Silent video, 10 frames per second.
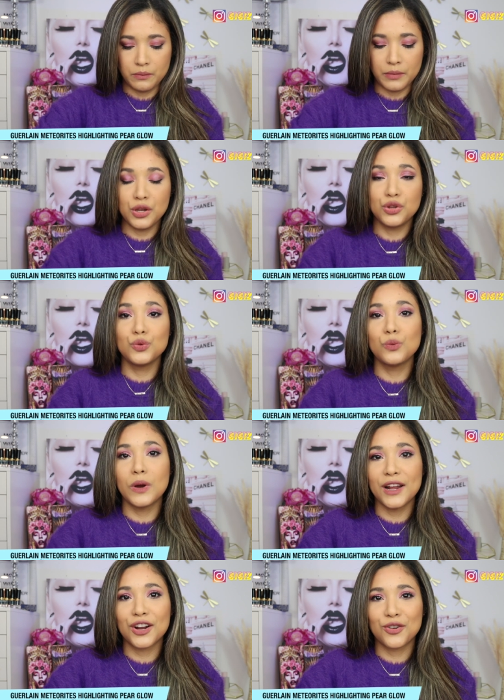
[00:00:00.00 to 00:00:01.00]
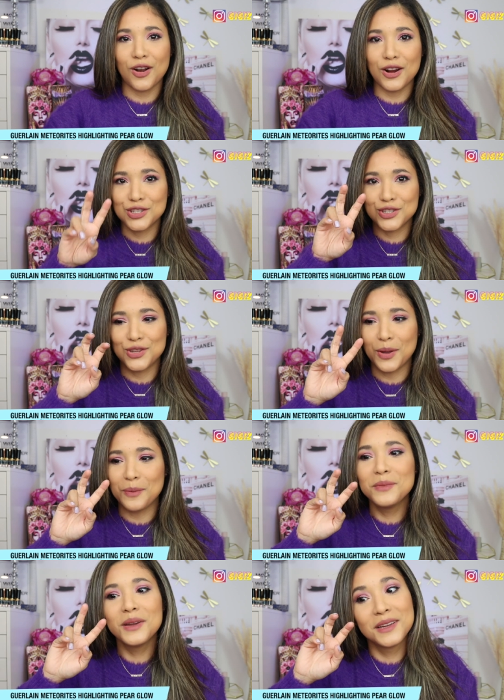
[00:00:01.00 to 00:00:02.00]
but you do want to crush
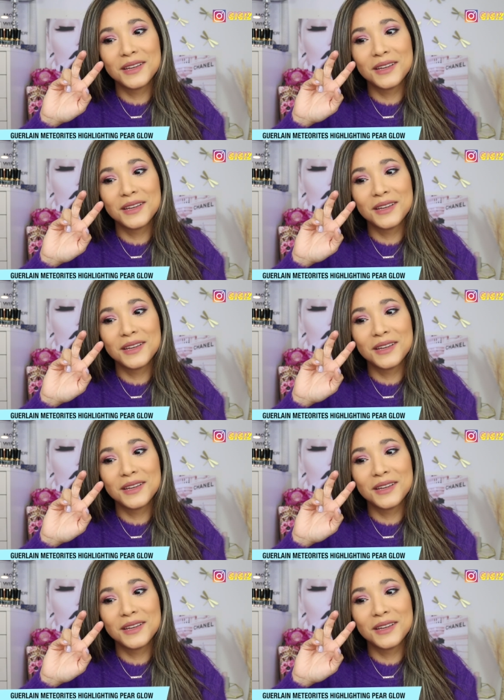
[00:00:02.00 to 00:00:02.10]
them